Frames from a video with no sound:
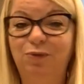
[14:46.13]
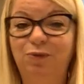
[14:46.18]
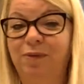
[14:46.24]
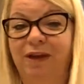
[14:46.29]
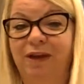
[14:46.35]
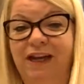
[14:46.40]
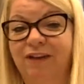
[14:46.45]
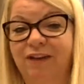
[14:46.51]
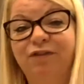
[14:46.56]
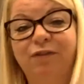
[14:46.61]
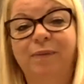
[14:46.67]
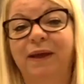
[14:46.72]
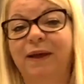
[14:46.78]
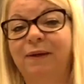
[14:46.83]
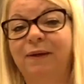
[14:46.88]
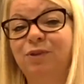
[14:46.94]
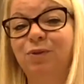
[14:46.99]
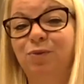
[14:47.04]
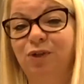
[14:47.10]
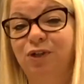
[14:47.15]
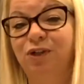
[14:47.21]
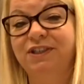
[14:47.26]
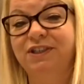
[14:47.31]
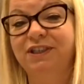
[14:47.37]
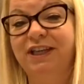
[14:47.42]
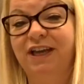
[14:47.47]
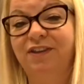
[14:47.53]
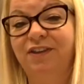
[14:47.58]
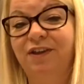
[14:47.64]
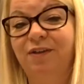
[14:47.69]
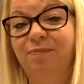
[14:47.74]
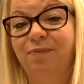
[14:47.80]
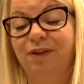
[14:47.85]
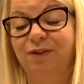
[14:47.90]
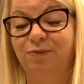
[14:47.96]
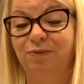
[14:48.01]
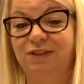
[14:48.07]
We may never be able to work together
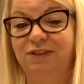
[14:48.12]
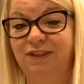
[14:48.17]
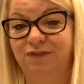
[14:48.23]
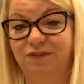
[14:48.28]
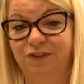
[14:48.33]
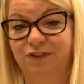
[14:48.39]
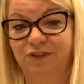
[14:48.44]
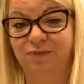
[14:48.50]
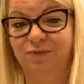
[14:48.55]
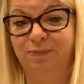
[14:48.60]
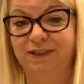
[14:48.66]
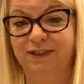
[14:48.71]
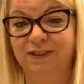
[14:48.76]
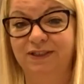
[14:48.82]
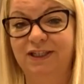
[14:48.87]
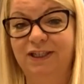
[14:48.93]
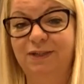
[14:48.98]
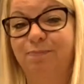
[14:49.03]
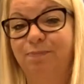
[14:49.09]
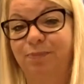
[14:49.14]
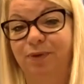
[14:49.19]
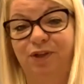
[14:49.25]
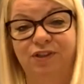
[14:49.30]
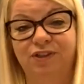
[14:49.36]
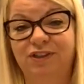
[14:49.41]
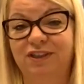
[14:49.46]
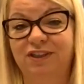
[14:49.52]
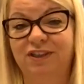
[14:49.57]
because we're different businesses, but